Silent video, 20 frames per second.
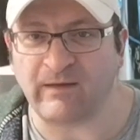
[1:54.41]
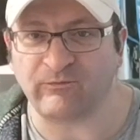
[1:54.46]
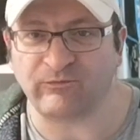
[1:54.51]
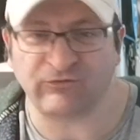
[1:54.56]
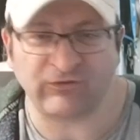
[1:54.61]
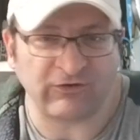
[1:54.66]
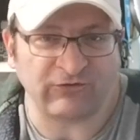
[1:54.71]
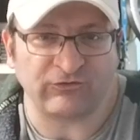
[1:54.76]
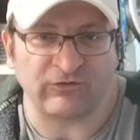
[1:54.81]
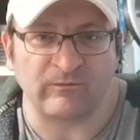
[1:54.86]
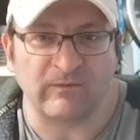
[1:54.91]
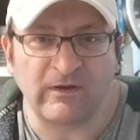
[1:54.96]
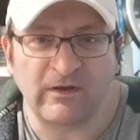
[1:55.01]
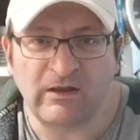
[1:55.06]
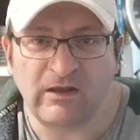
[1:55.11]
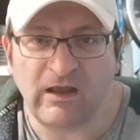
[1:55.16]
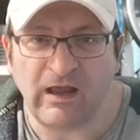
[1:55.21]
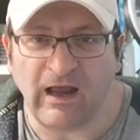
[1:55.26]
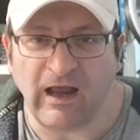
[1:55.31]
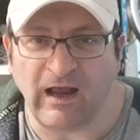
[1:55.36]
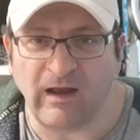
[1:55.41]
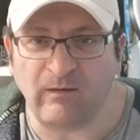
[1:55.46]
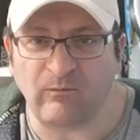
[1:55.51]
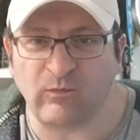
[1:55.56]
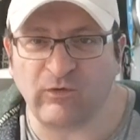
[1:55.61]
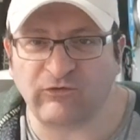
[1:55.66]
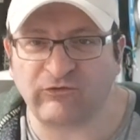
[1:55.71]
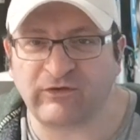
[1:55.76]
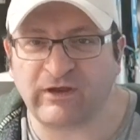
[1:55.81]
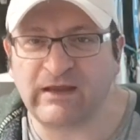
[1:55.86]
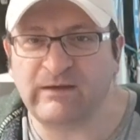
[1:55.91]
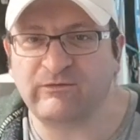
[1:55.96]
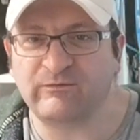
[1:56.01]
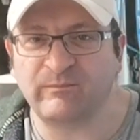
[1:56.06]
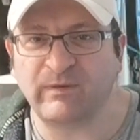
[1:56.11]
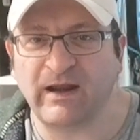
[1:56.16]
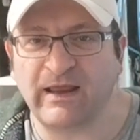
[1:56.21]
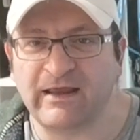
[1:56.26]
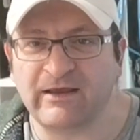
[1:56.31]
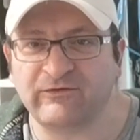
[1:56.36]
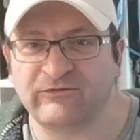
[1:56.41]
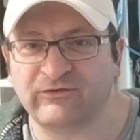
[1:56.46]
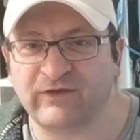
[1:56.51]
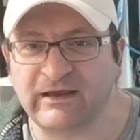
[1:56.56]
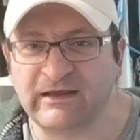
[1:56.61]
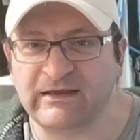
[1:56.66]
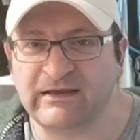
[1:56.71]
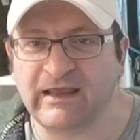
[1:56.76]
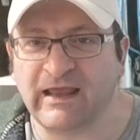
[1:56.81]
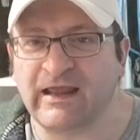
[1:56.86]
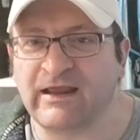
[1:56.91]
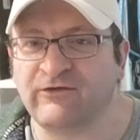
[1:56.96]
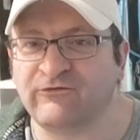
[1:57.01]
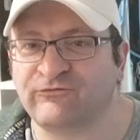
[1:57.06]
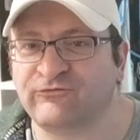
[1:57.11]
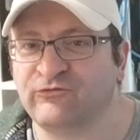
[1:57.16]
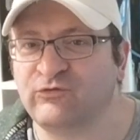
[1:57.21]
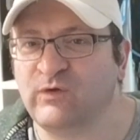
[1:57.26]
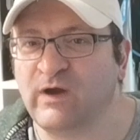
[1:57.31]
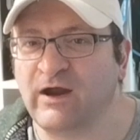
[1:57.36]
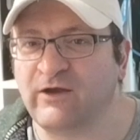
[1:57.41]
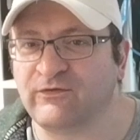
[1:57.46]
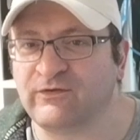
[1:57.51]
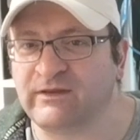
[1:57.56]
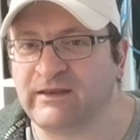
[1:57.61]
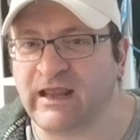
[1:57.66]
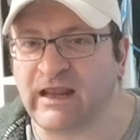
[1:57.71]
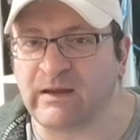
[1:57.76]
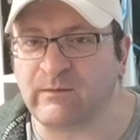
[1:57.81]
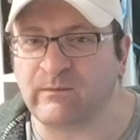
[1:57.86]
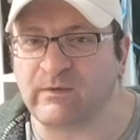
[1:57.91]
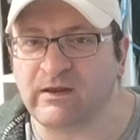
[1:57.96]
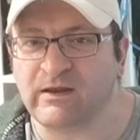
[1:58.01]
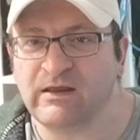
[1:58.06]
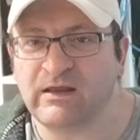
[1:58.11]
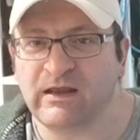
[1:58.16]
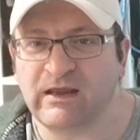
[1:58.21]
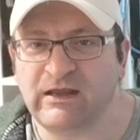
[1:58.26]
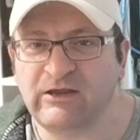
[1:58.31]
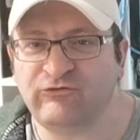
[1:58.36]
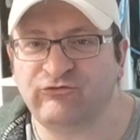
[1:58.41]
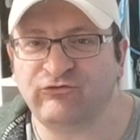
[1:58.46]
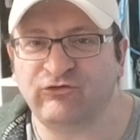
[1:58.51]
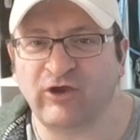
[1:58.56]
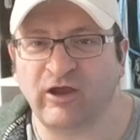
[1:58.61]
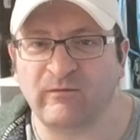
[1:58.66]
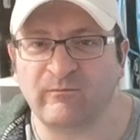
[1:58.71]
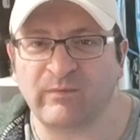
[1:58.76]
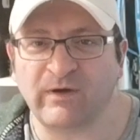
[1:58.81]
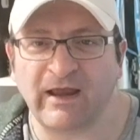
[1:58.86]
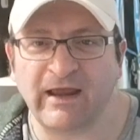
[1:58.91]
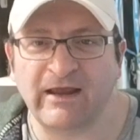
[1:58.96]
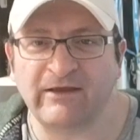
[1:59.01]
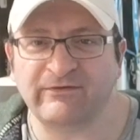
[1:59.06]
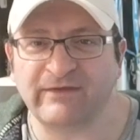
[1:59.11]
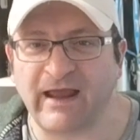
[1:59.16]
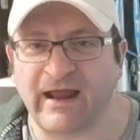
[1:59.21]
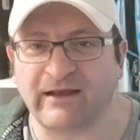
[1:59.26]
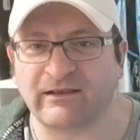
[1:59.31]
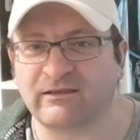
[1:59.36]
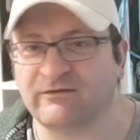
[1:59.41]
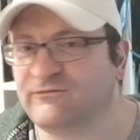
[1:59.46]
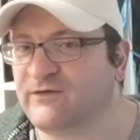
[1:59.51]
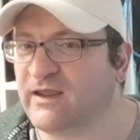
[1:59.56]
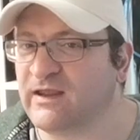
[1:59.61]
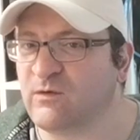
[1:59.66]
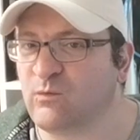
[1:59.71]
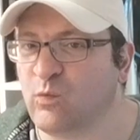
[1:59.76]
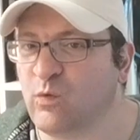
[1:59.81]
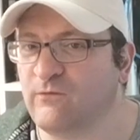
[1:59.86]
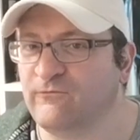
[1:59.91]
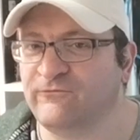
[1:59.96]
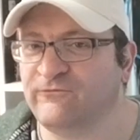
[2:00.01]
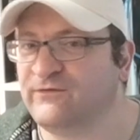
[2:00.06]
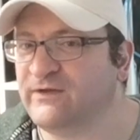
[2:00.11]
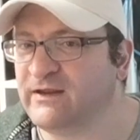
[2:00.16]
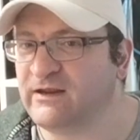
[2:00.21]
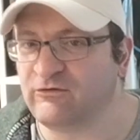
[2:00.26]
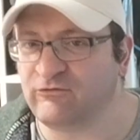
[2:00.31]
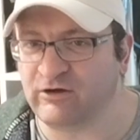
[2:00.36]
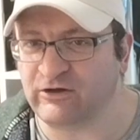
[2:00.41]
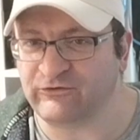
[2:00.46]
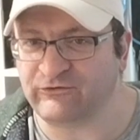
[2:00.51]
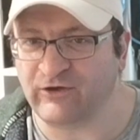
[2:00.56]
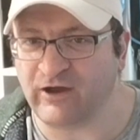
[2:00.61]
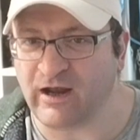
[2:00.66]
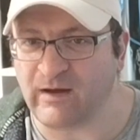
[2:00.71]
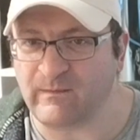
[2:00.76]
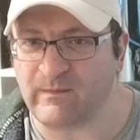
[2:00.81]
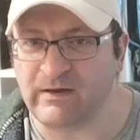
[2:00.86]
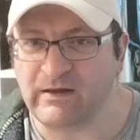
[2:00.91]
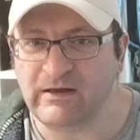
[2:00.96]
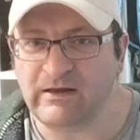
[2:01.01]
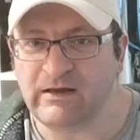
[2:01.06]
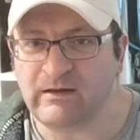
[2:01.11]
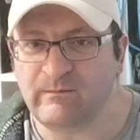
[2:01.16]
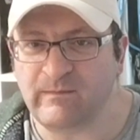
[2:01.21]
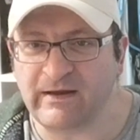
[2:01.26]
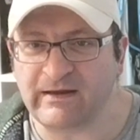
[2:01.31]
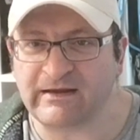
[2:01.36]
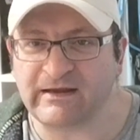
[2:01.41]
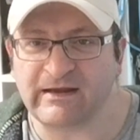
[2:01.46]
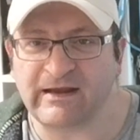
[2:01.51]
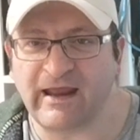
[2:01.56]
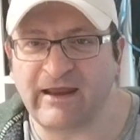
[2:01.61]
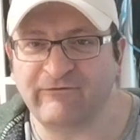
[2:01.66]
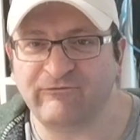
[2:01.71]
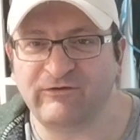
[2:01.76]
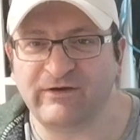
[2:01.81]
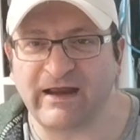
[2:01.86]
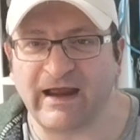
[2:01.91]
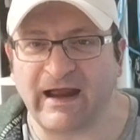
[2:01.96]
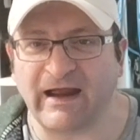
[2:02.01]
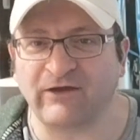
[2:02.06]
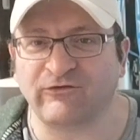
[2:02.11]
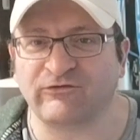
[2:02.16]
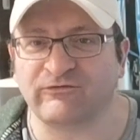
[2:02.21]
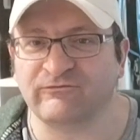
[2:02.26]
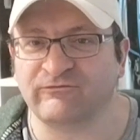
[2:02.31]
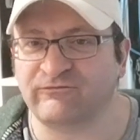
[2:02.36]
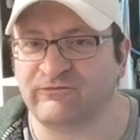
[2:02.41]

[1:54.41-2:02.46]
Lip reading: system, which keeps players engaged throughout the game. Each turn, players activate one figure at a time, making every action